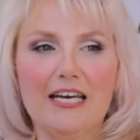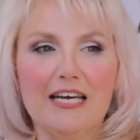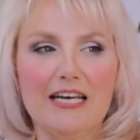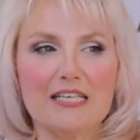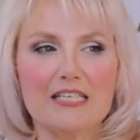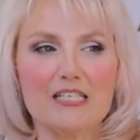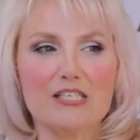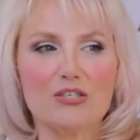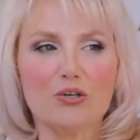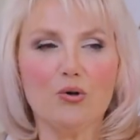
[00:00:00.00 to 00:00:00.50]

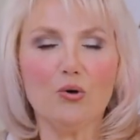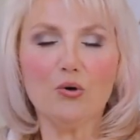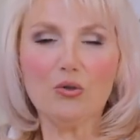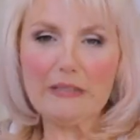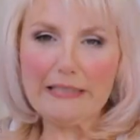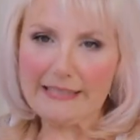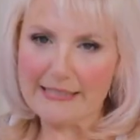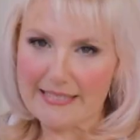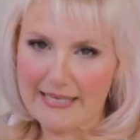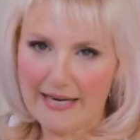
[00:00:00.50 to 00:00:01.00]
It's
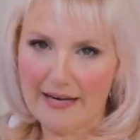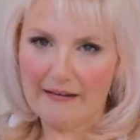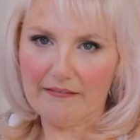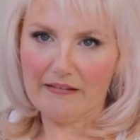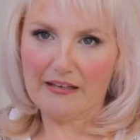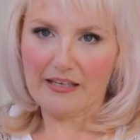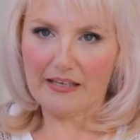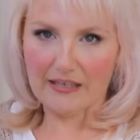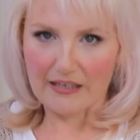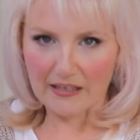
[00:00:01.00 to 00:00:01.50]
cooling
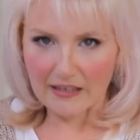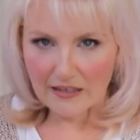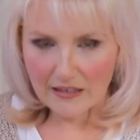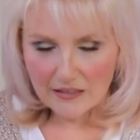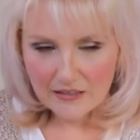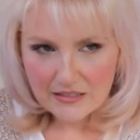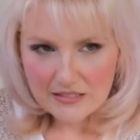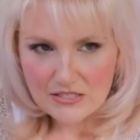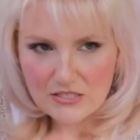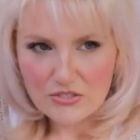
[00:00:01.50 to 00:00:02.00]
down
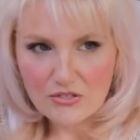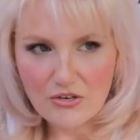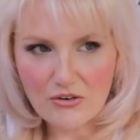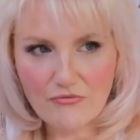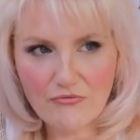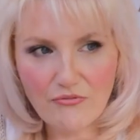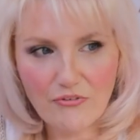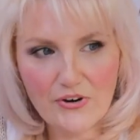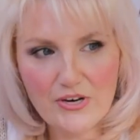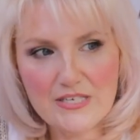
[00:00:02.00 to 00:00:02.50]
here. It's
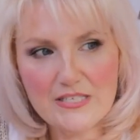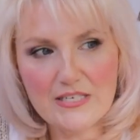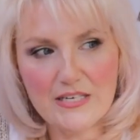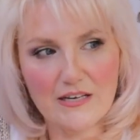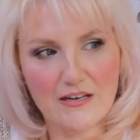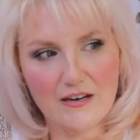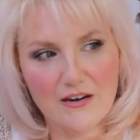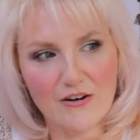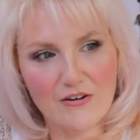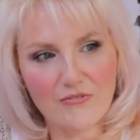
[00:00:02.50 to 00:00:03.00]
not
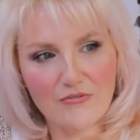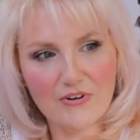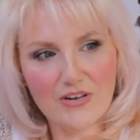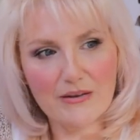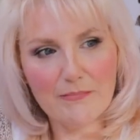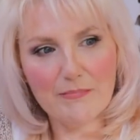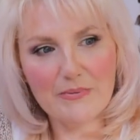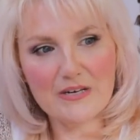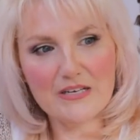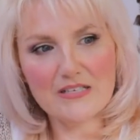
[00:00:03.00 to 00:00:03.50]
freezing cold
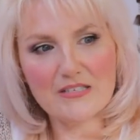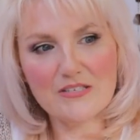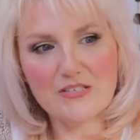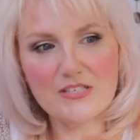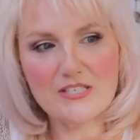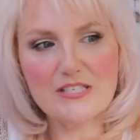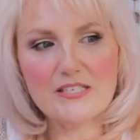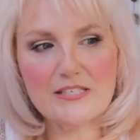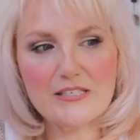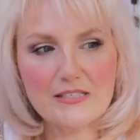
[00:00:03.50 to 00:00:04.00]
yet, but it's
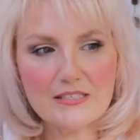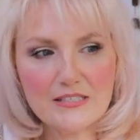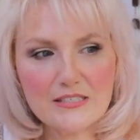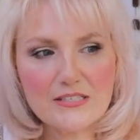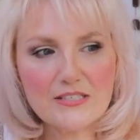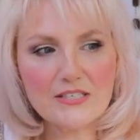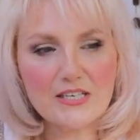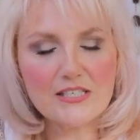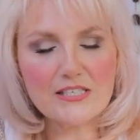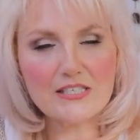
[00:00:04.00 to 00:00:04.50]
just
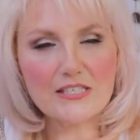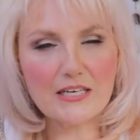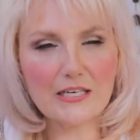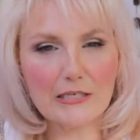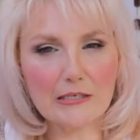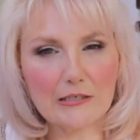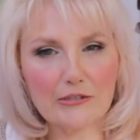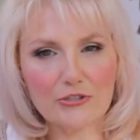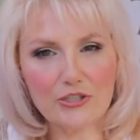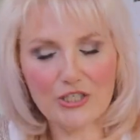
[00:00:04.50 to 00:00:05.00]
a
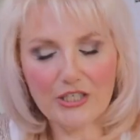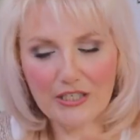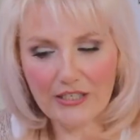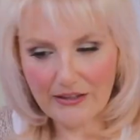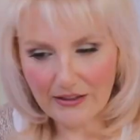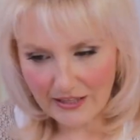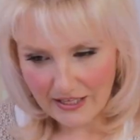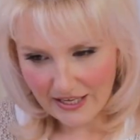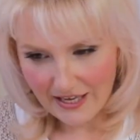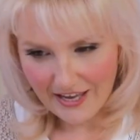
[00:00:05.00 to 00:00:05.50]
little chill
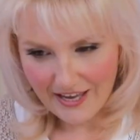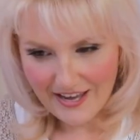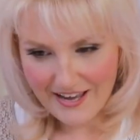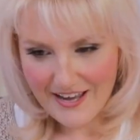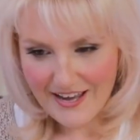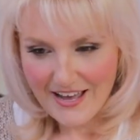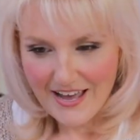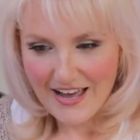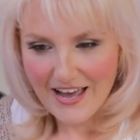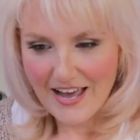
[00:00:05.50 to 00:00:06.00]
in the
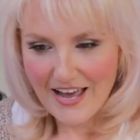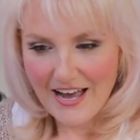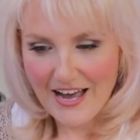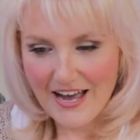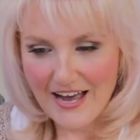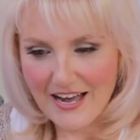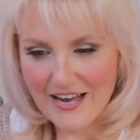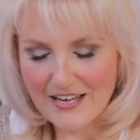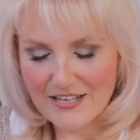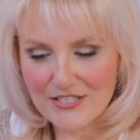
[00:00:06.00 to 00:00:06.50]
air.
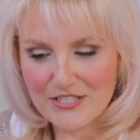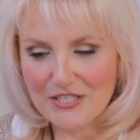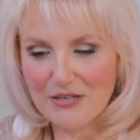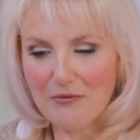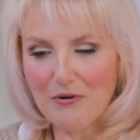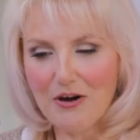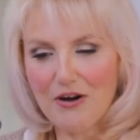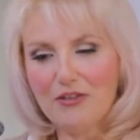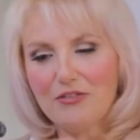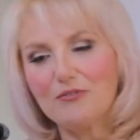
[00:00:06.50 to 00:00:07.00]

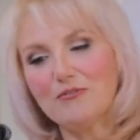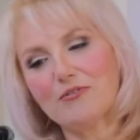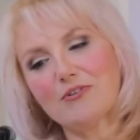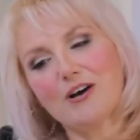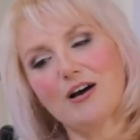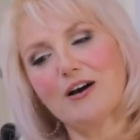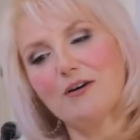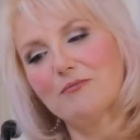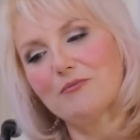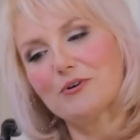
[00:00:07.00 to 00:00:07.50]
So I thought
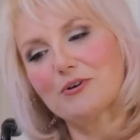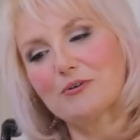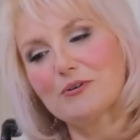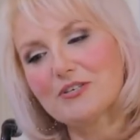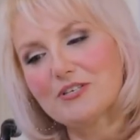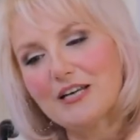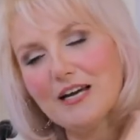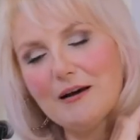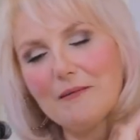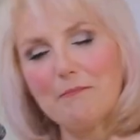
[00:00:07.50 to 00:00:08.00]
I
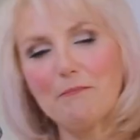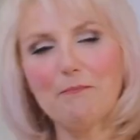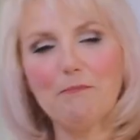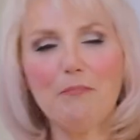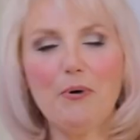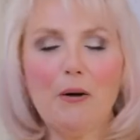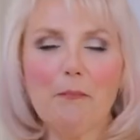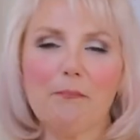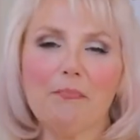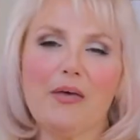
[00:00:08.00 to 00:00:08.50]
would
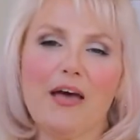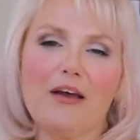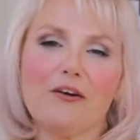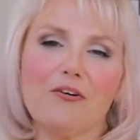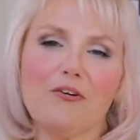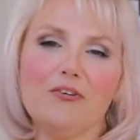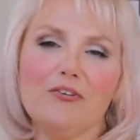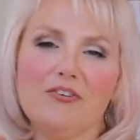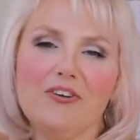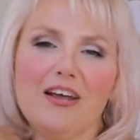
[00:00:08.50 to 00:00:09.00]
pop that
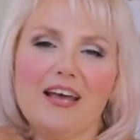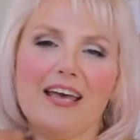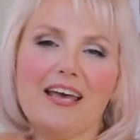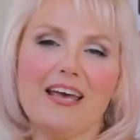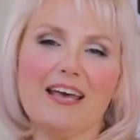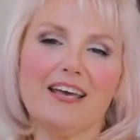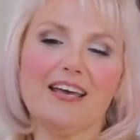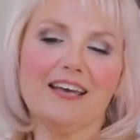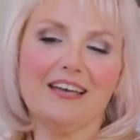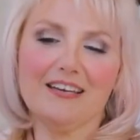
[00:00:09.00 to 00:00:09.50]
on,
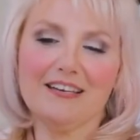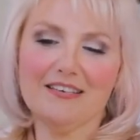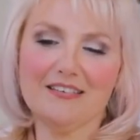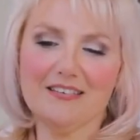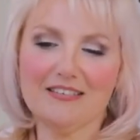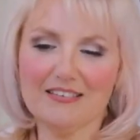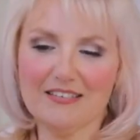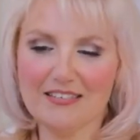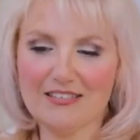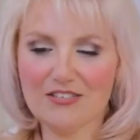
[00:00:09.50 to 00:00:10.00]

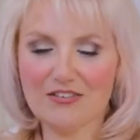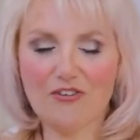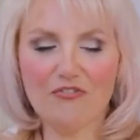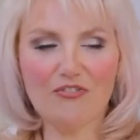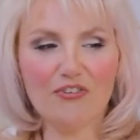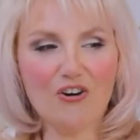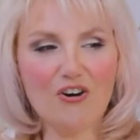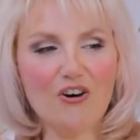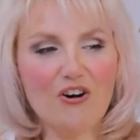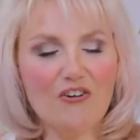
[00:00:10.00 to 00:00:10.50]
and it's
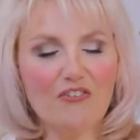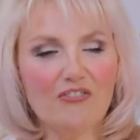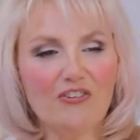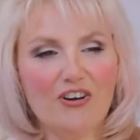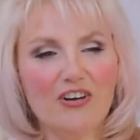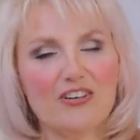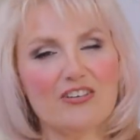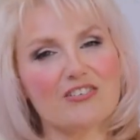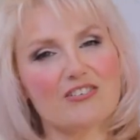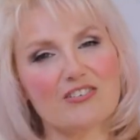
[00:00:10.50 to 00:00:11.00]
got the cotton
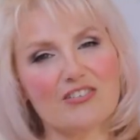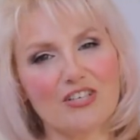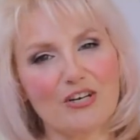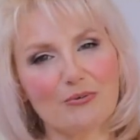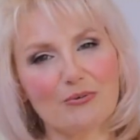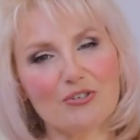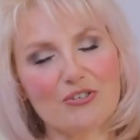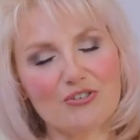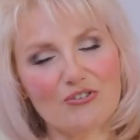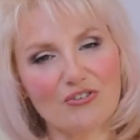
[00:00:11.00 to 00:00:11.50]
in it,
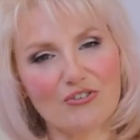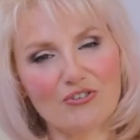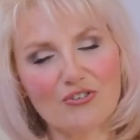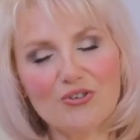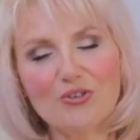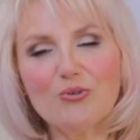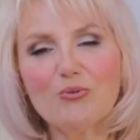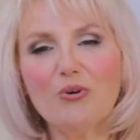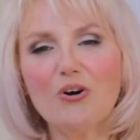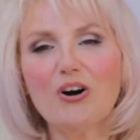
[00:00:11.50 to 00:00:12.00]
so it's not
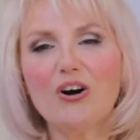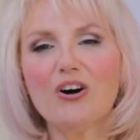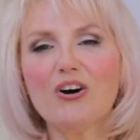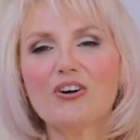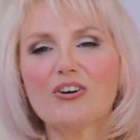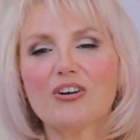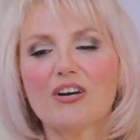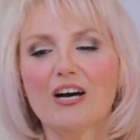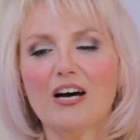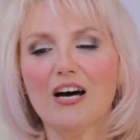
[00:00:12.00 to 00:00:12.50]
too
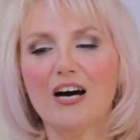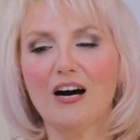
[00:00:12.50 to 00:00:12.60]
hot.